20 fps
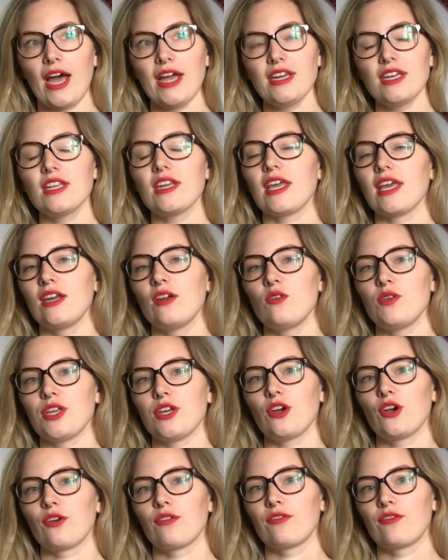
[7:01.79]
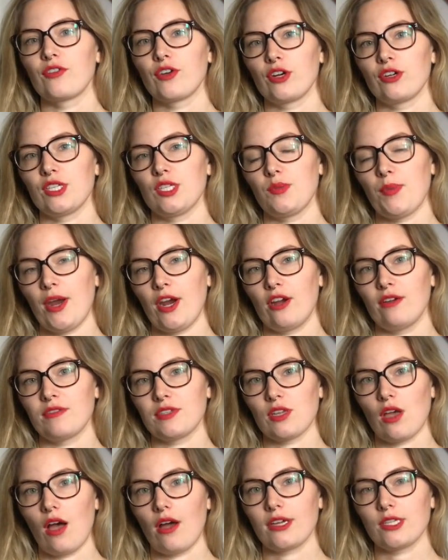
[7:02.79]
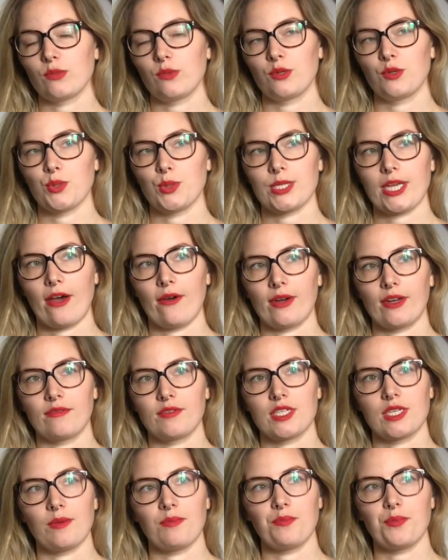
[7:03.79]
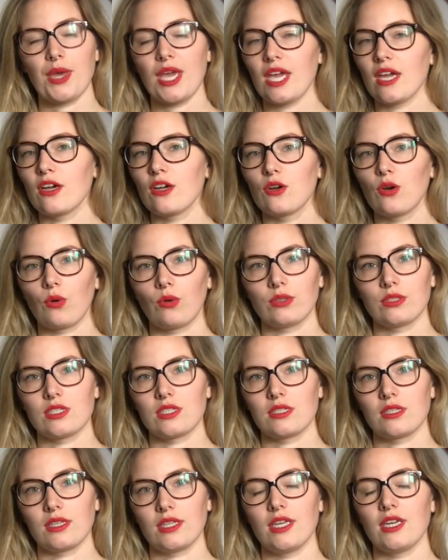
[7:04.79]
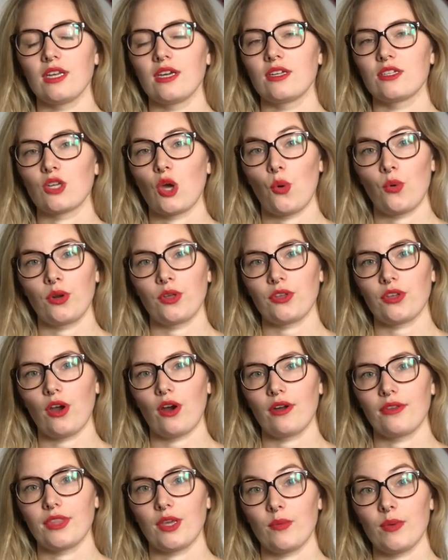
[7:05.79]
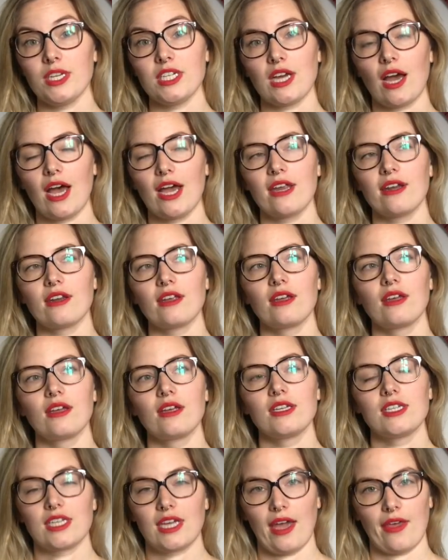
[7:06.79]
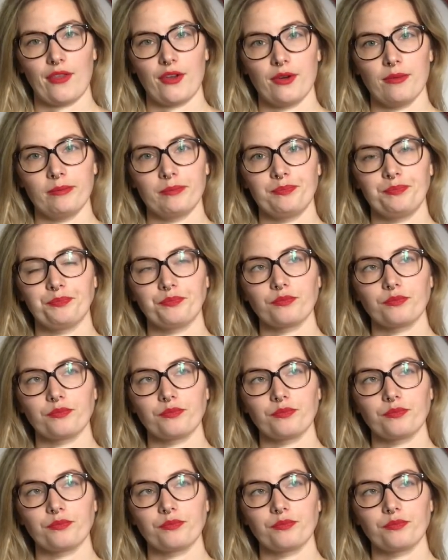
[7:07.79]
I knit 8OD her first pair of socks, which was out of some pink gold stellina tonal yarn that we dyed together,